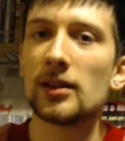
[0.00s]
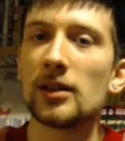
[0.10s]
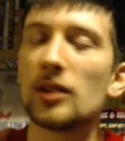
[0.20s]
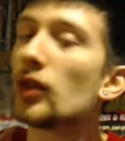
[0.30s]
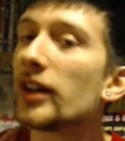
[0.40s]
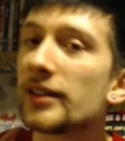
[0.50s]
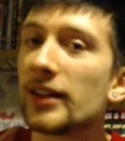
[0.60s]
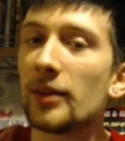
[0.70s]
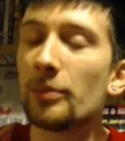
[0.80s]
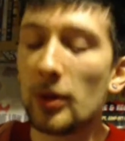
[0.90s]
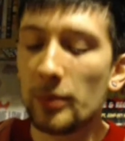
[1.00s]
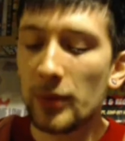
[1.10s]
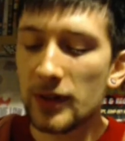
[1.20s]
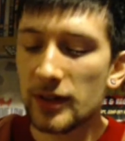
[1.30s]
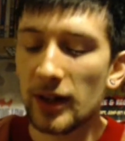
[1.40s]
The triggers and the
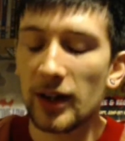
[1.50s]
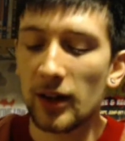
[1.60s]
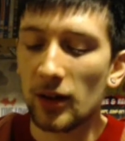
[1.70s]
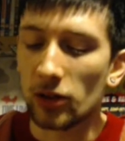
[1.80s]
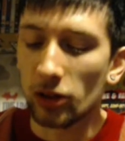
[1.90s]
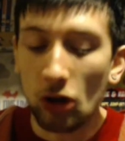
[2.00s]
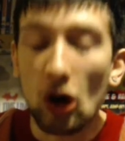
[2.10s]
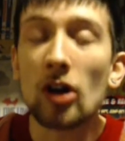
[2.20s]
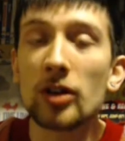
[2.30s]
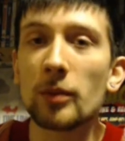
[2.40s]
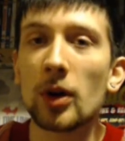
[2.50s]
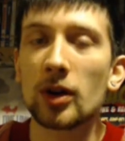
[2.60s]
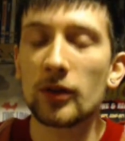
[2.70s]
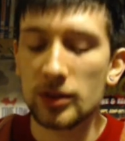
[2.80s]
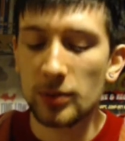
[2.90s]
bumpers are a lot more
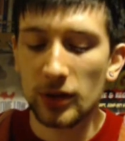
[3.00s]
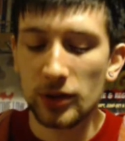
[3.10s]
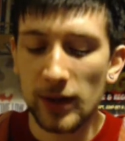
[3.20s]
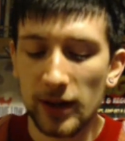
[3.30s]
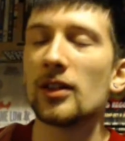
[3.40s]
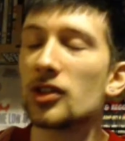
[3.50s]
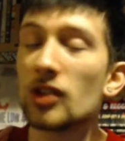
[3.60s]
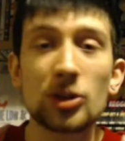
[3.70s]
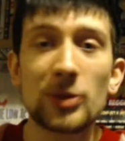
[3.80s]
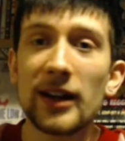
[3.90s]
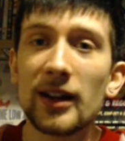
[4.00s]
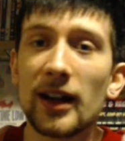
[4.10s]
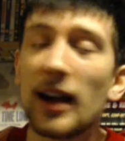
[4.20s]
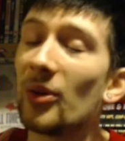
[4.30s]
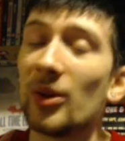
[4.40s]
comfortable as well. Touchpad, I
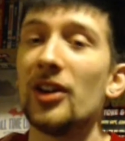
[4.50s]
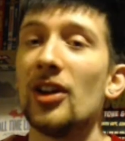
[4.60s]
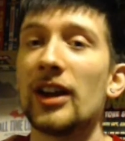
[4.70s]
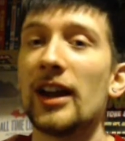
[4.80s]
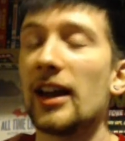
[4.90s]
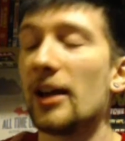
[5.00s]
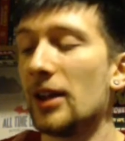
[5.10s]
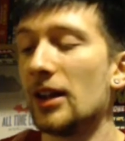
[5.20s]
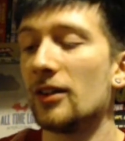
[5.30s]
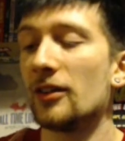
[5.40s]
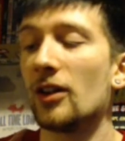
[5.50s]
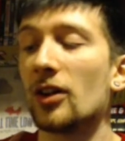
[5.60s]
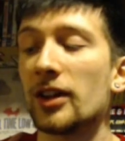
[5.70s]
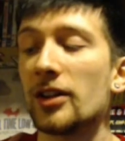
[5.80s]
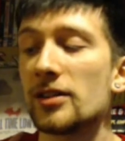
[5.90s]
really don't get it. I mean, on
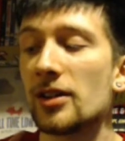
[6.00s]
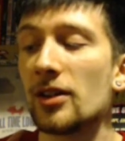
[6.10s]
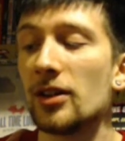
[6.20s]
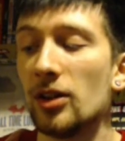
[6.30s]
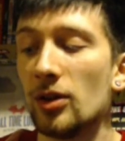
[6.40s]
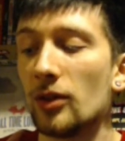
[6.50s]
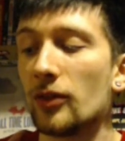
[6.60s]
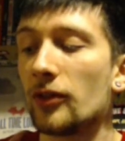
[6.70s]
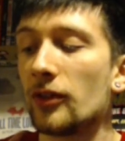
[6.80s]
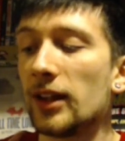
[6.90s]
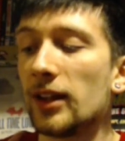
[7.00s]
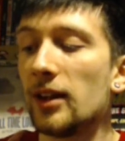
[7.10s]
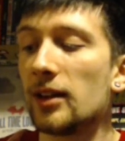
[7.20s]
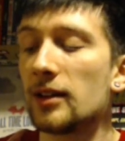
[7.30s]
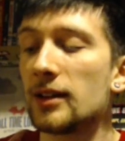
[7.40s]
Killzone, you flick it
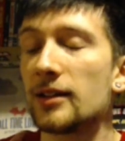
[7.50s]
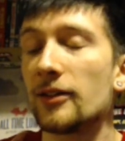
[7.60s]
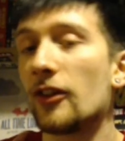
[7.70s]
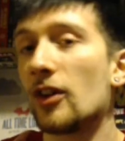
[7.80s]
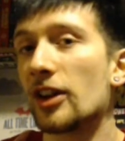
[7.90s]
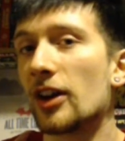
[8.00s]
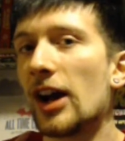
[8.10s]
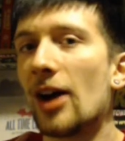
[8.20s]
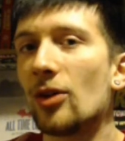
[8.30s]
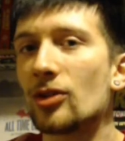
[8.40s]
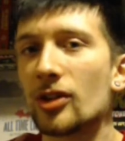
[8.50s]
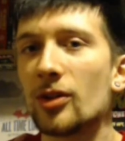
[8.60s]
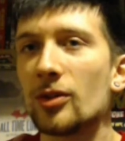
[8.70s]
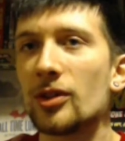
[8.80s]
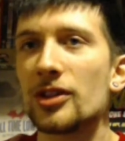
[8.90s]
for your owl
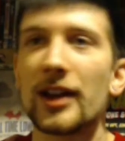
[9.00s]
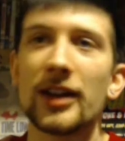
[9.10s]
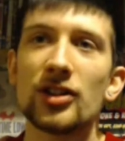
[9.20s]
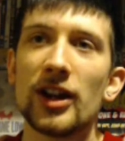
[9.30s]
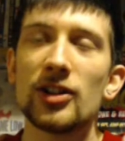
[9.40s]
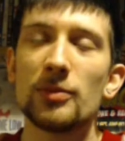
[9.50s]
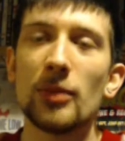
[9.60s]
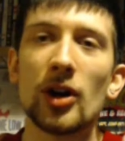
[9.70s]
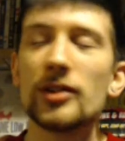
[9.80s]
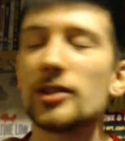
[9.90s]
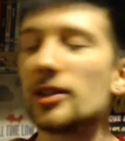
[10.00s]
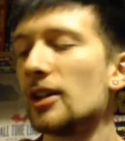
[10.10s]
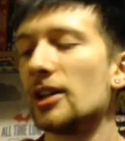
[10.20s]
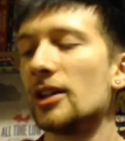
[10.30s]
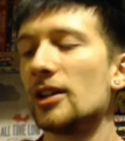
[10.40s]
drone to like change modes.
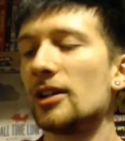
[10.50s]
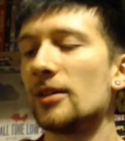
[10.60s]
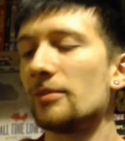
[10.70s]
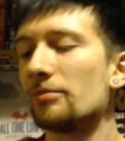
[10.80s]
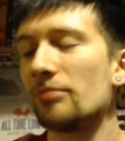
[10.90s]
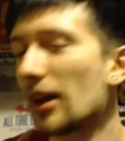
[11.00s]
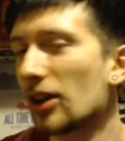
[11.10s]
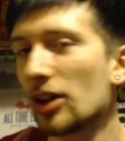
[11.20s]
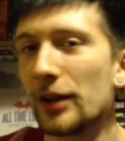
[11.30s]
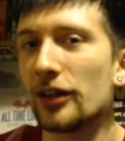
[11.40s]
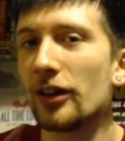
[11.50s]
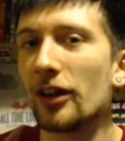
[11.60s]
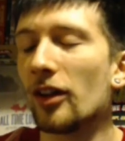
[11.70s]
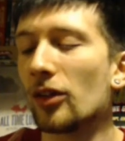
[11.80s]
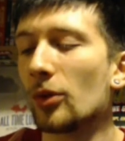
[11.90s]
That could have been done
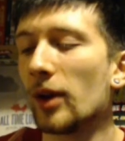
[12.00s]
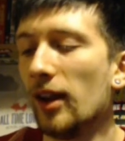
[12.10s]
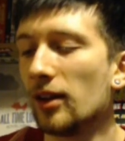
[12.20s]
another way.